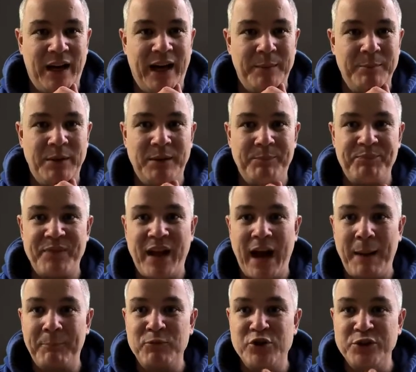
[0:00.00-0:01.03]
Um,
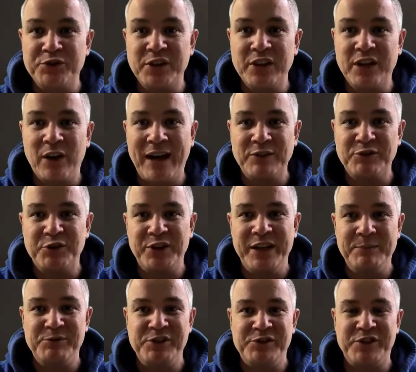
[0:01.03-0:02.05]
I'm just going to go hands on
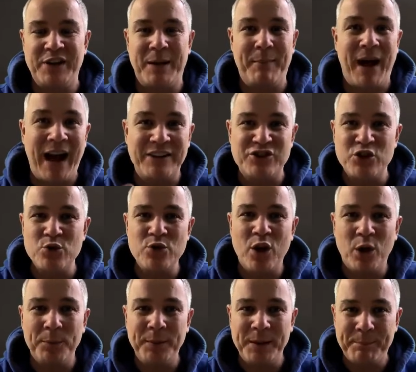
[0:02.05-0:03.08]
hips this time. I do
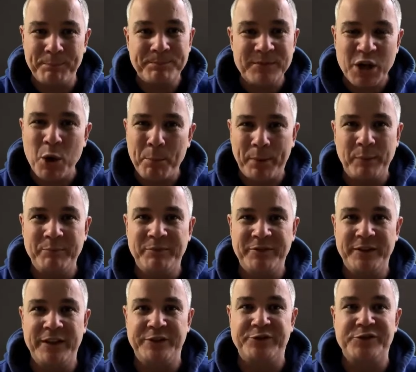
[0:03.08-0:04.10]
normally go pump
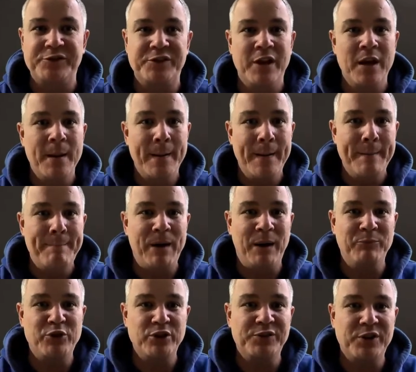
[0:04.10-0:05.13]
fists, but
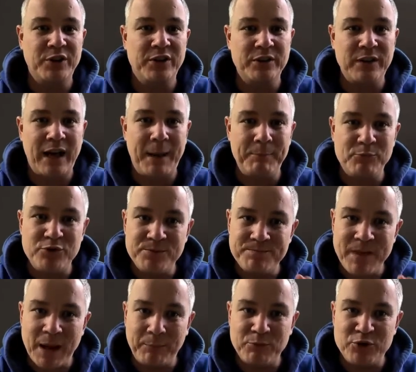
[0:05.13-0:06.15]
I'm just going to, I'm,
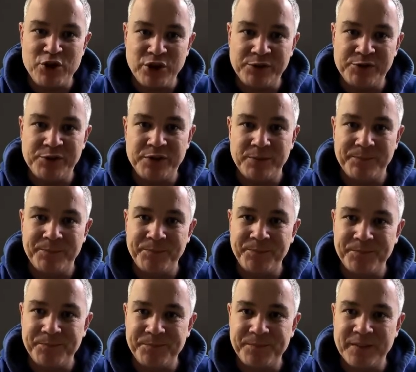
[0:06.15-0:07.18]
I'm just
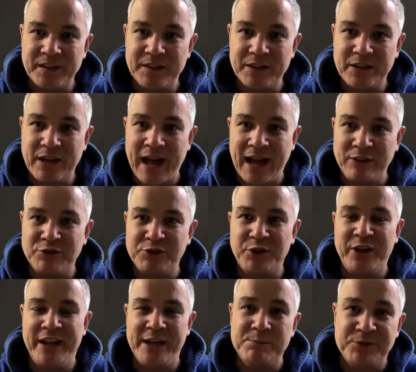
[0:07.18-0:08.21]
hands on
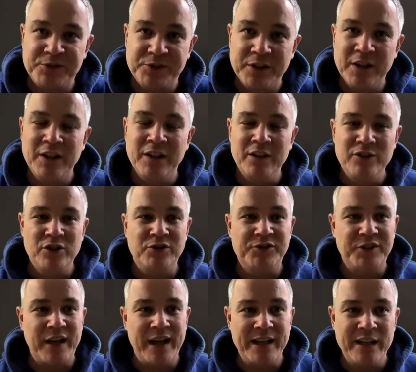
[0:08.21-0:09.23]
hips. Just
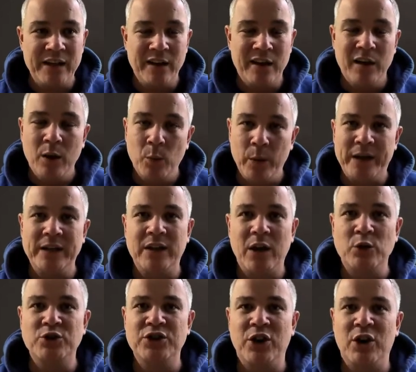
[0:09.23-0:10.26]
say we can
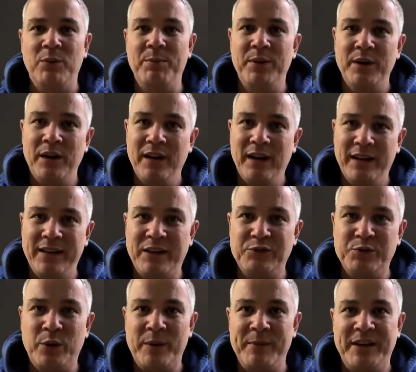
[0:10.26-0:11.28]
go top, and
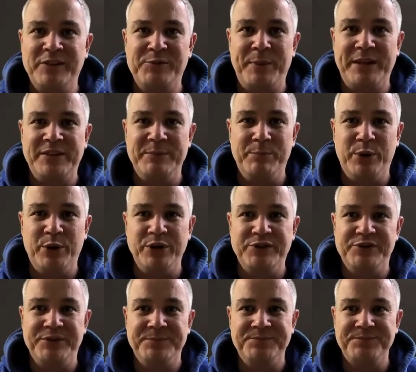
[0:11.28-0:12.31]
that's what I'm expecting,
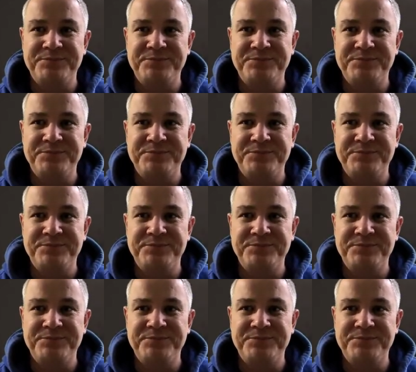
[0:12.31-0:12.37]
boys.